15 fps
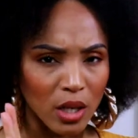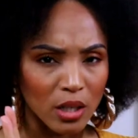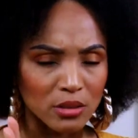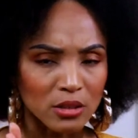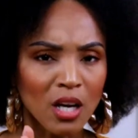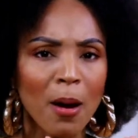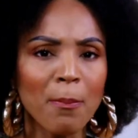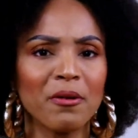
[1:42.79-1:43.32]

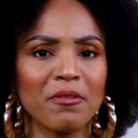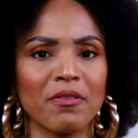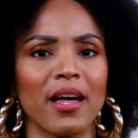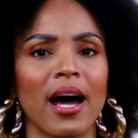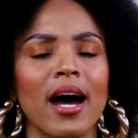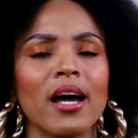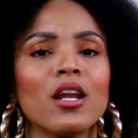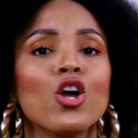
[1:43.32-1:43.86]
On top of
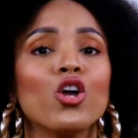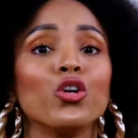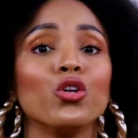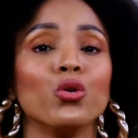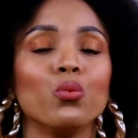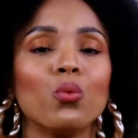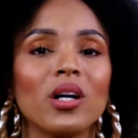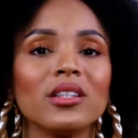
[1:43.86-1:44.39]
that,
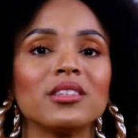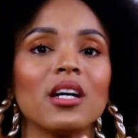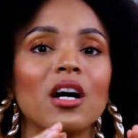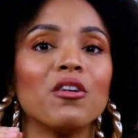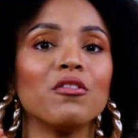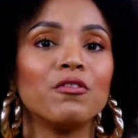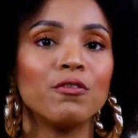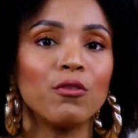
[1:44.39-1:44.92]
you want
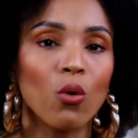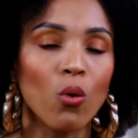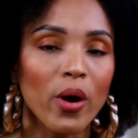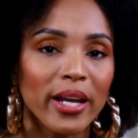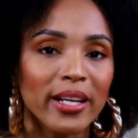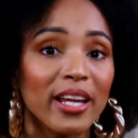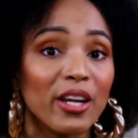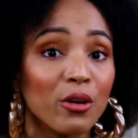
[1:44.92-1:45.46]
to
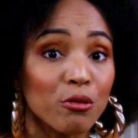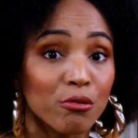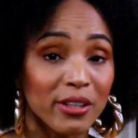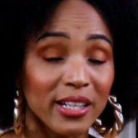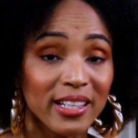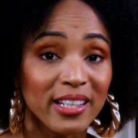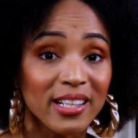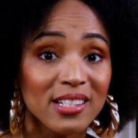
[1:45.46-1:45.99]
avoid
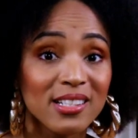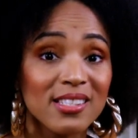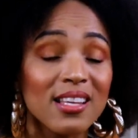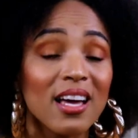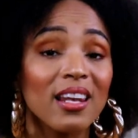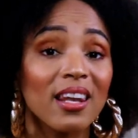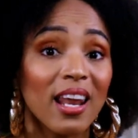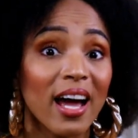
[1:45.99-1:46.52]
ingredients
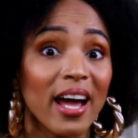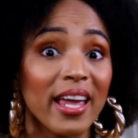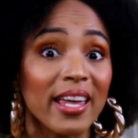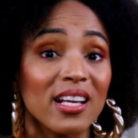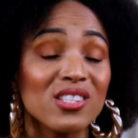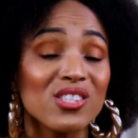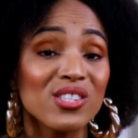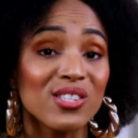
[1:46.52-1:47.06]

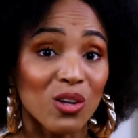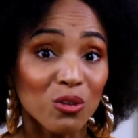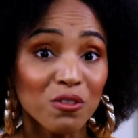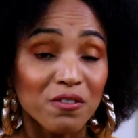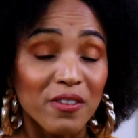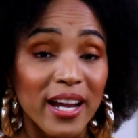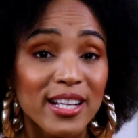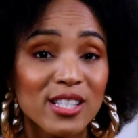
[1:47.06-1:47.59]
like
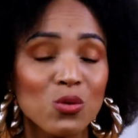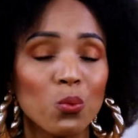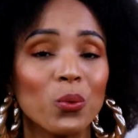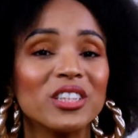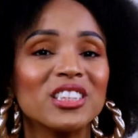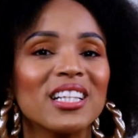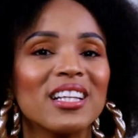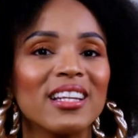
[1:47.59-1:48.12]
sulfates,
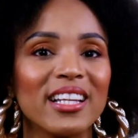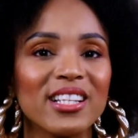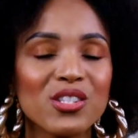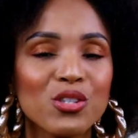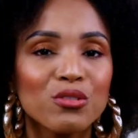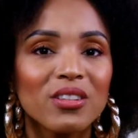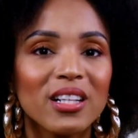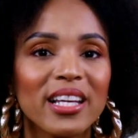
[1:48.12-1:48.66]
which
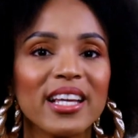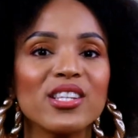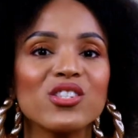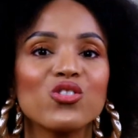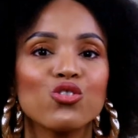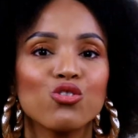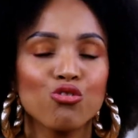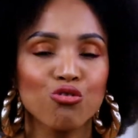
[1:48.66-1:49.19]
literally
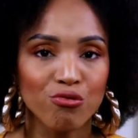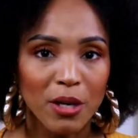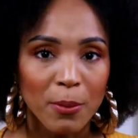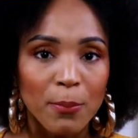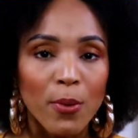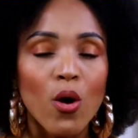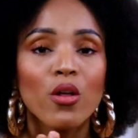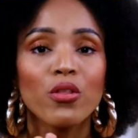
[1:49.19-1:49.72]

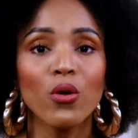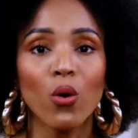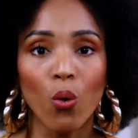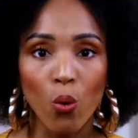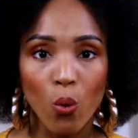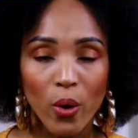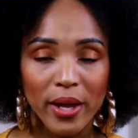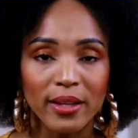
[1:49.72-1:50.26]
strip the
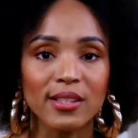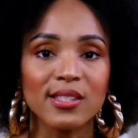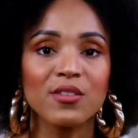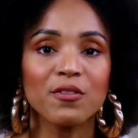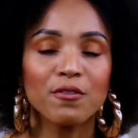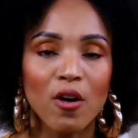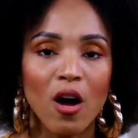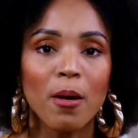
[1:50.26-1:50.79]
oils
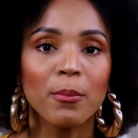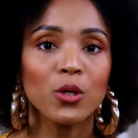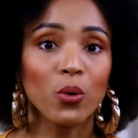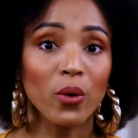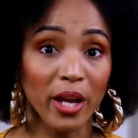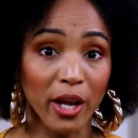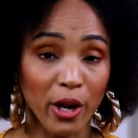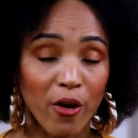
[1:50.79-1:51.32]
from
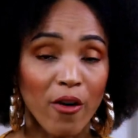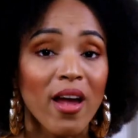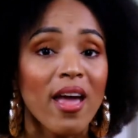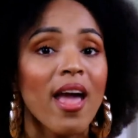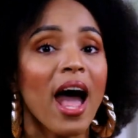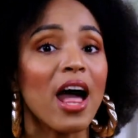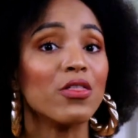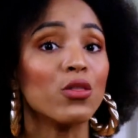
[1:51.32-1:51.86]
your hair,
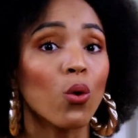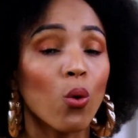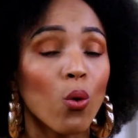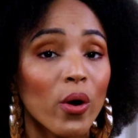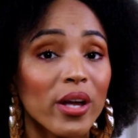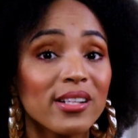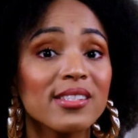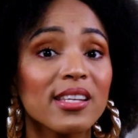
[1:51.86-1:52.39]
and the
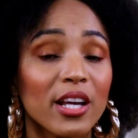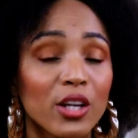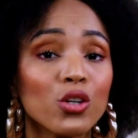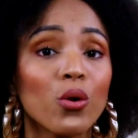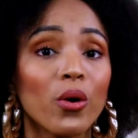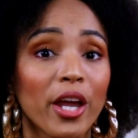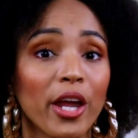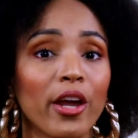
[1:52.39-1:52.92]
oils in
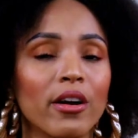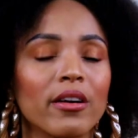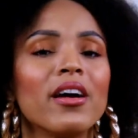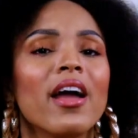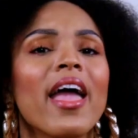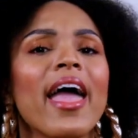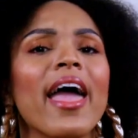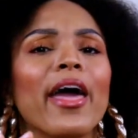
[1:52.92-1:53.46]
your
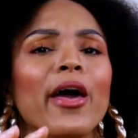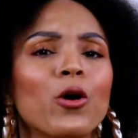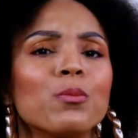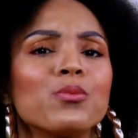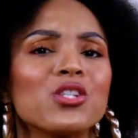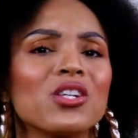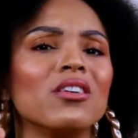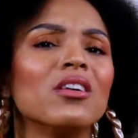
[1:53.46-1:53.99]
hair
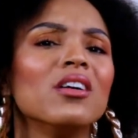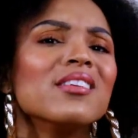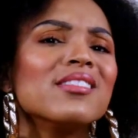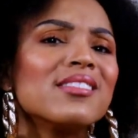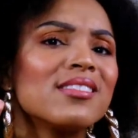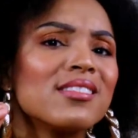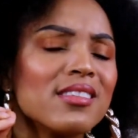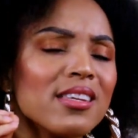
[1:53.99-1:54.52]
help to
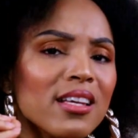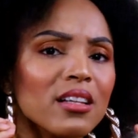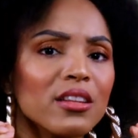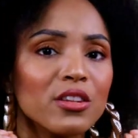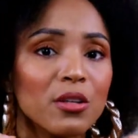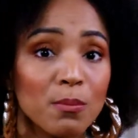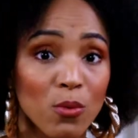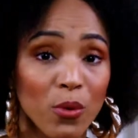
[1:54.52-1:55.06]
seal
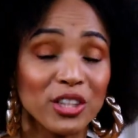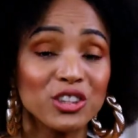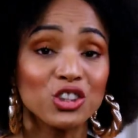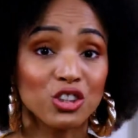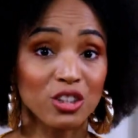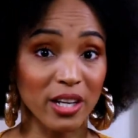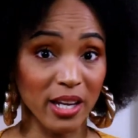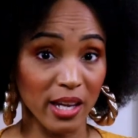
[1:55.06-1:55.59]
the
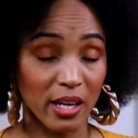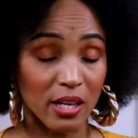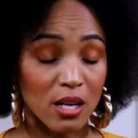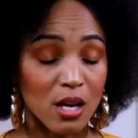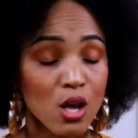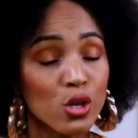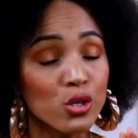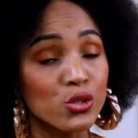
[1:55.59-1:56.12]
moisture
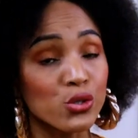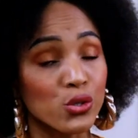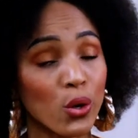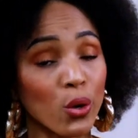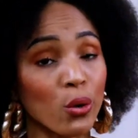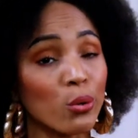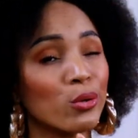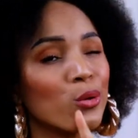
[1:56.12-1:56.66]
in.
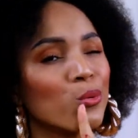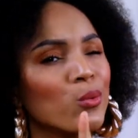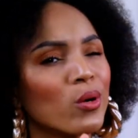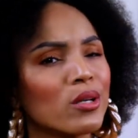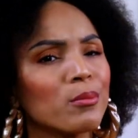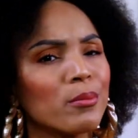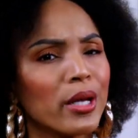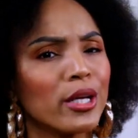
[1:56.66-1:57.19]
So you
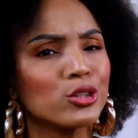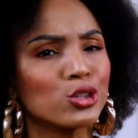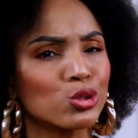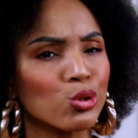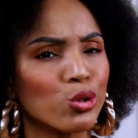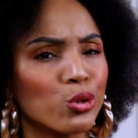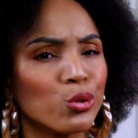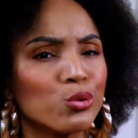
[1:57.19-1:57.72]
want to make
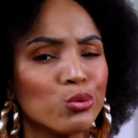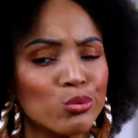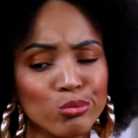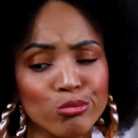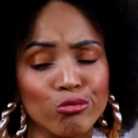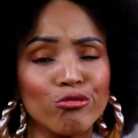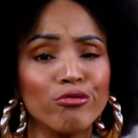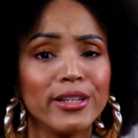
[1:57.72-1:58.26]
sure
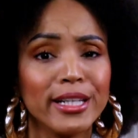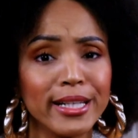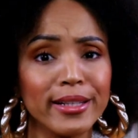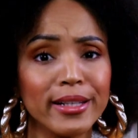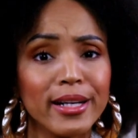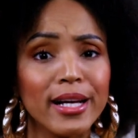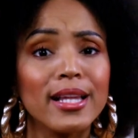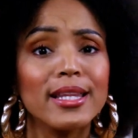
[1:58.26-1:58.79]
you
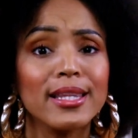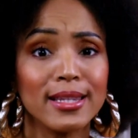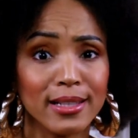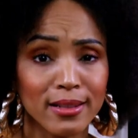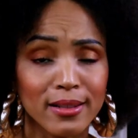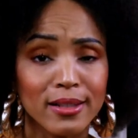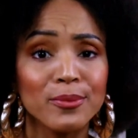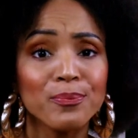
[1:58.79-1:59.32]
read
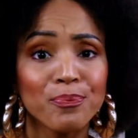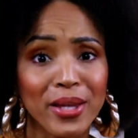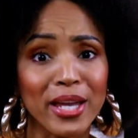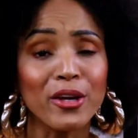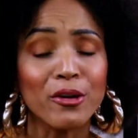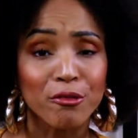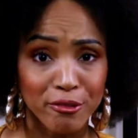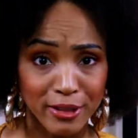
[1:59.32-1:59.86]
the
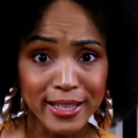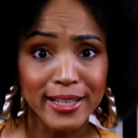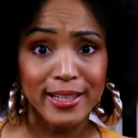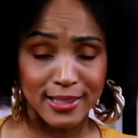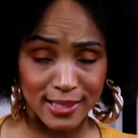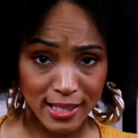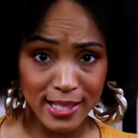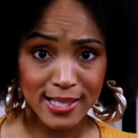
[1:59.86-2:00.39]

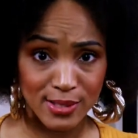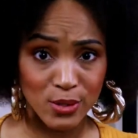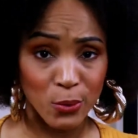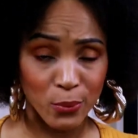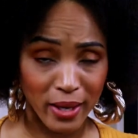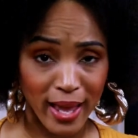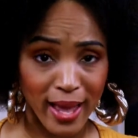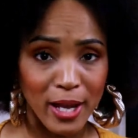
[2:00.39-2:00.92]
ingredient list,
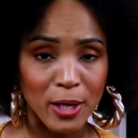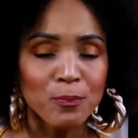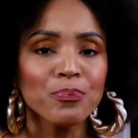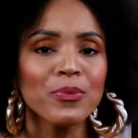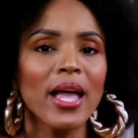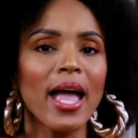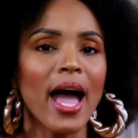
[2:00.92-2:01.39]
okay?